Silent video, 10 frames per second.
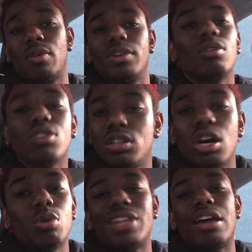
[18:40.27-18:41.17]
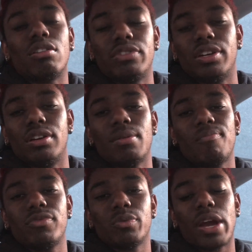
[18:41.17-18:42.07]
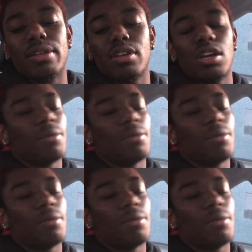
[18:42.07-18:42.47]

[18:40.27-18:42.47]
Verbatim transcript: We don't condone that over here, right?